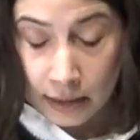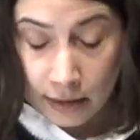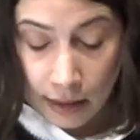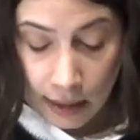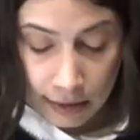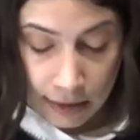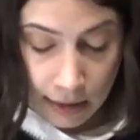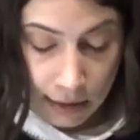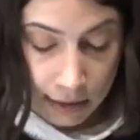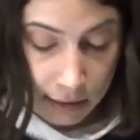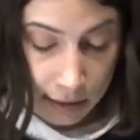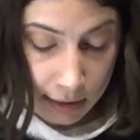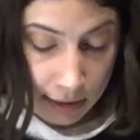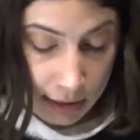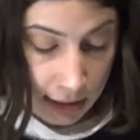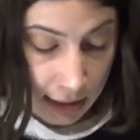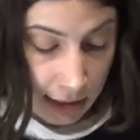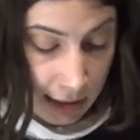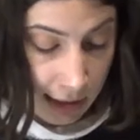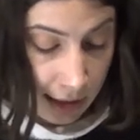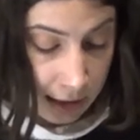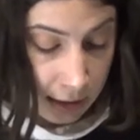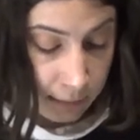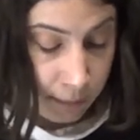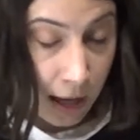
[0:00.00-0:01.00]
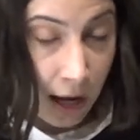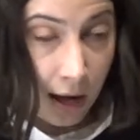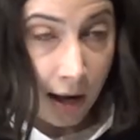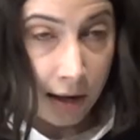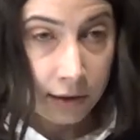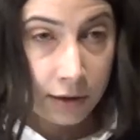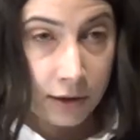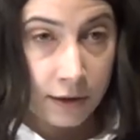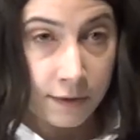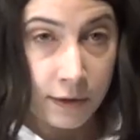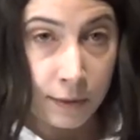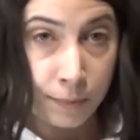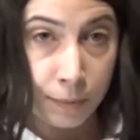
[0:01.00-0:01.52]
identity as part
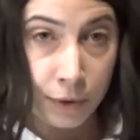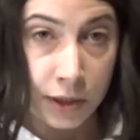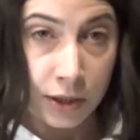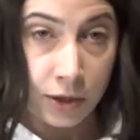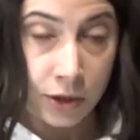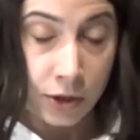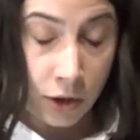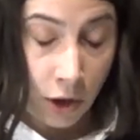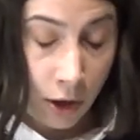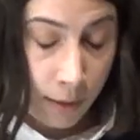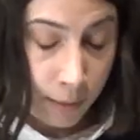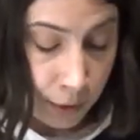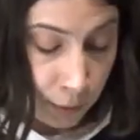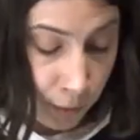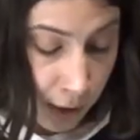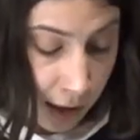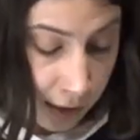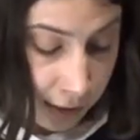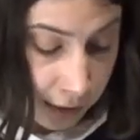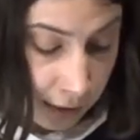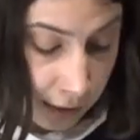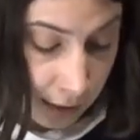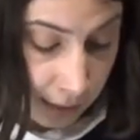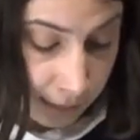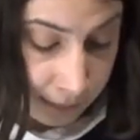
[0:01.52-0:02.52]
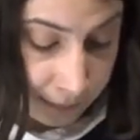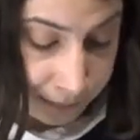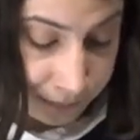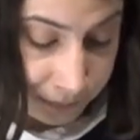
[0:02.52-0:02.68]
of the British Commonwealth.